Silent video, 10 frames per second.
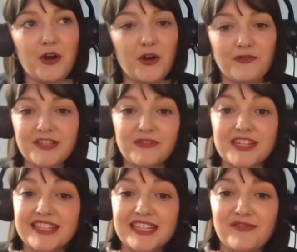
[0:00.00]
on Office
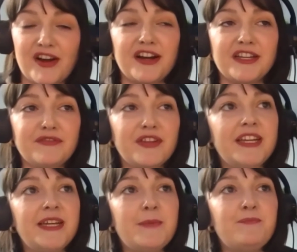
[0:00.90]
365,
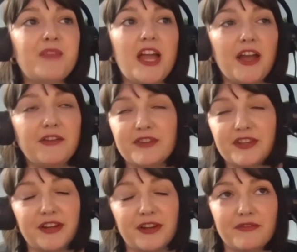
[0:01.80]

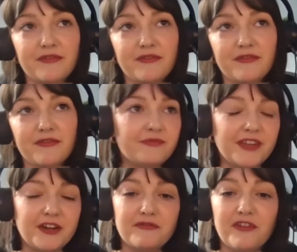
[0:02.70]
just out of,
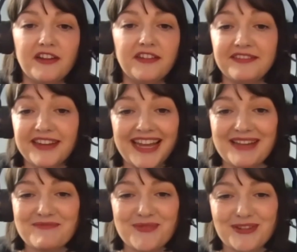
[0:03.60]
you know, fun,
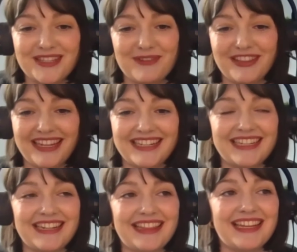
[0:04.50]
post them on
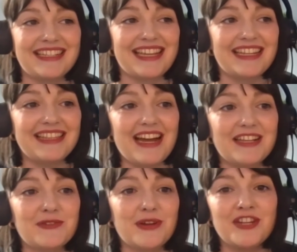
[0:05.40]
LinkedIn and things like
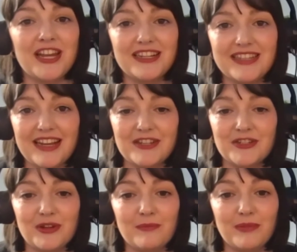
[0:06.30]
that. So I changed that
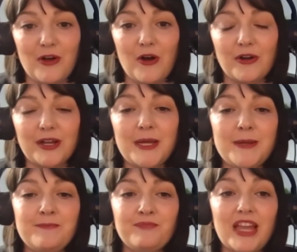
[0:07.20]
into a blog.
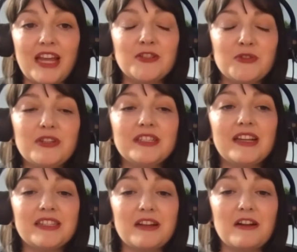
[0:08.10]
And as soon as
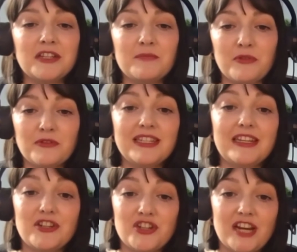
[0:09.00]
I started
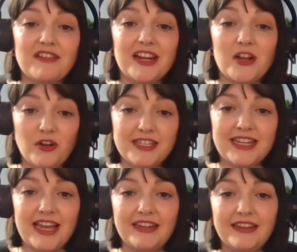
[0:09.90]
posting and sharing
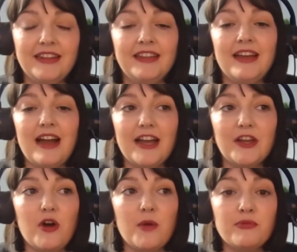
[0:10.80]
content, I
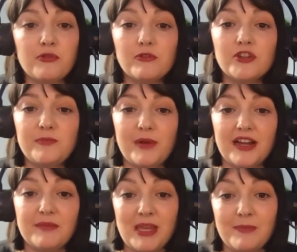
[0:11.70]
got approached
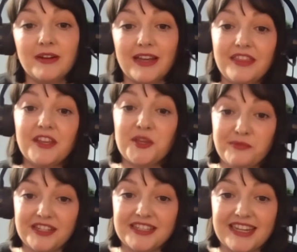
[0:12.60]
by people in the
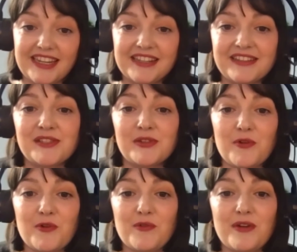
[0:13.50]
community.
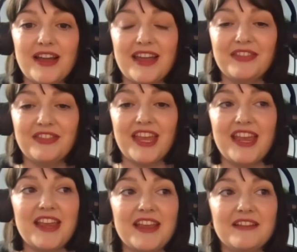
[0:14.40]
So
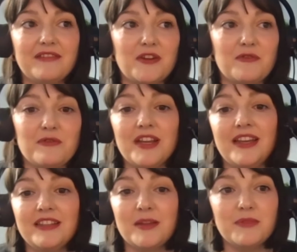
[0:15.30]
they, you know,
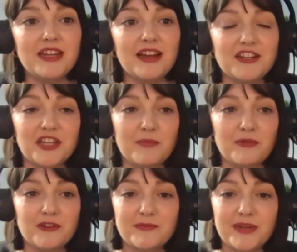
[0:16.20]
somebody actually
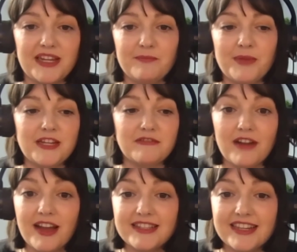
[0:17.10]
approached me, Peter
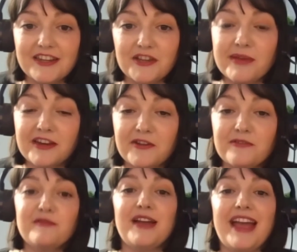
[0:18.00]
Rising, who you might
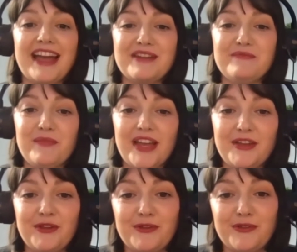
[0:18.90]
know,
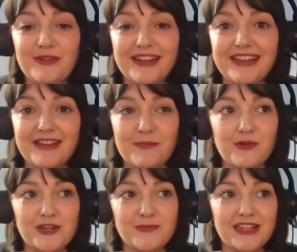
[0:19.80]
who
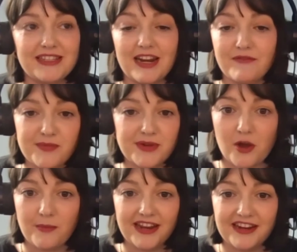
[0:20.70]
approached me and said, have you been
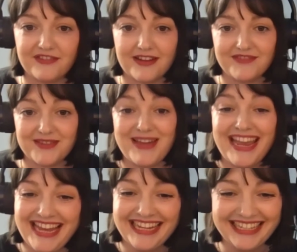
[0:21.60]
nominated for
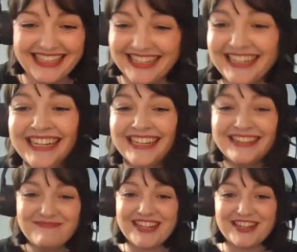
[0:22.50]
MVP?
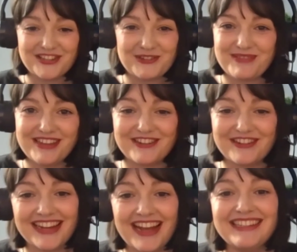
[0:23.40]
Because you'd be a
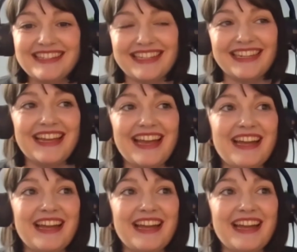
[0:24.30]
great candidate.